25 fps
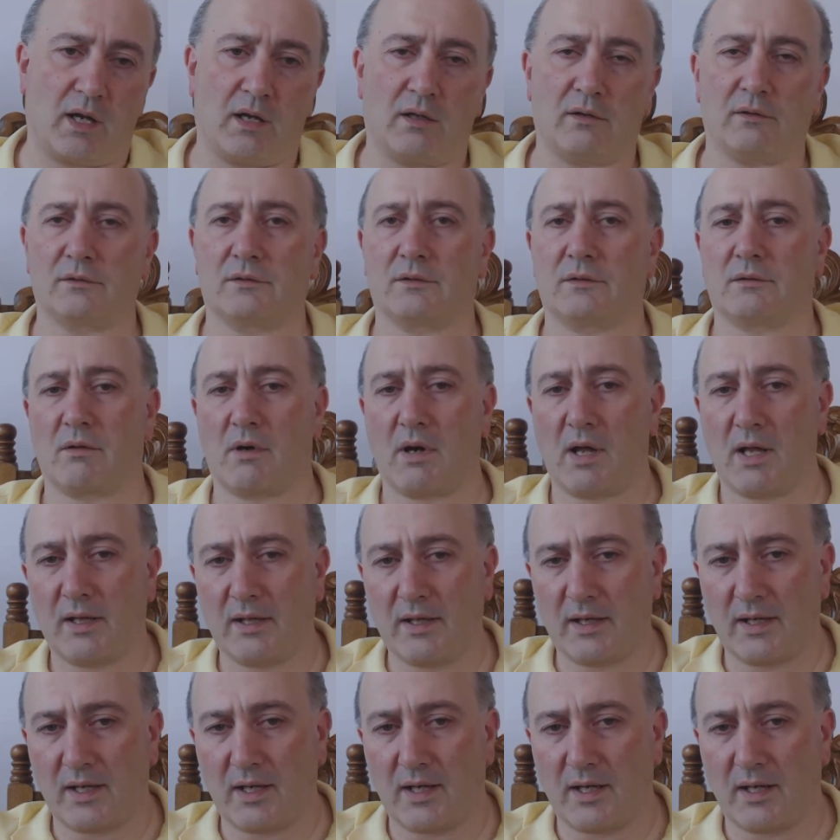
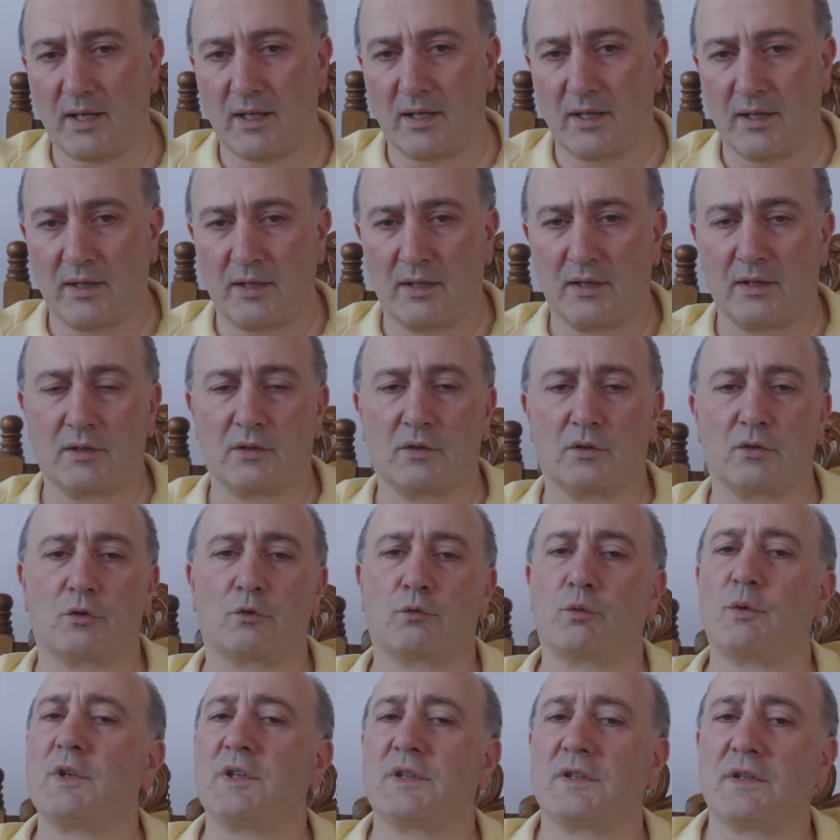Australia,
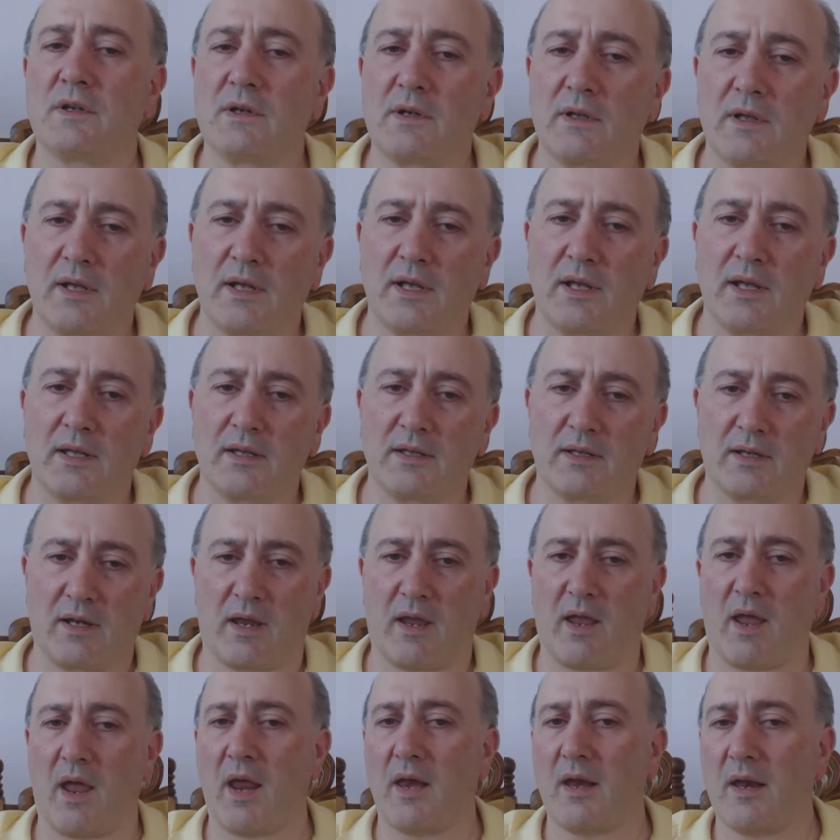Switzerland,
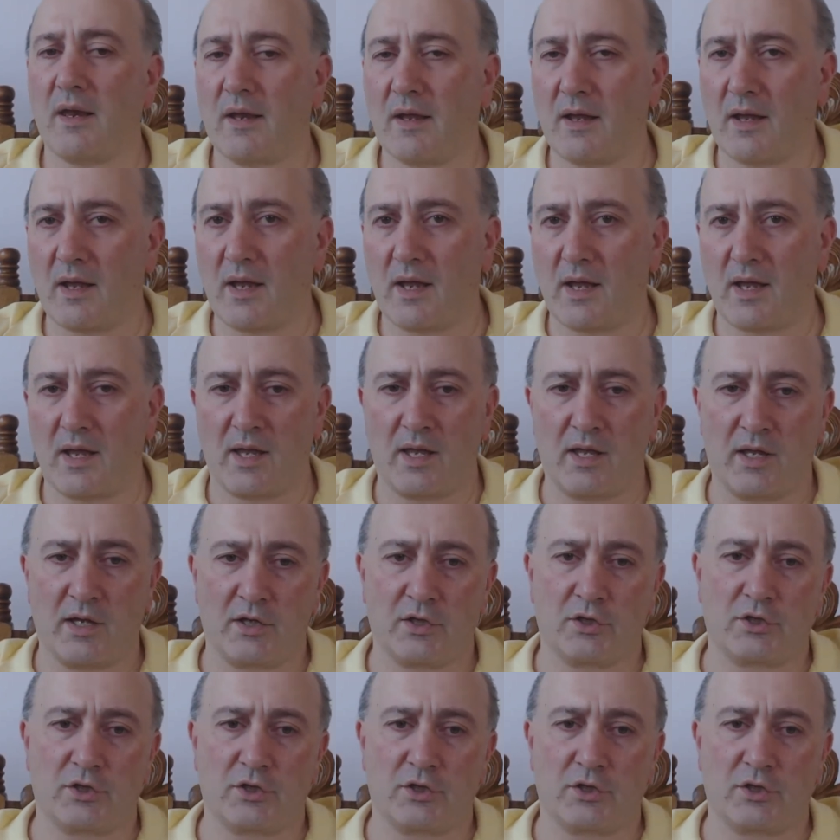Canada,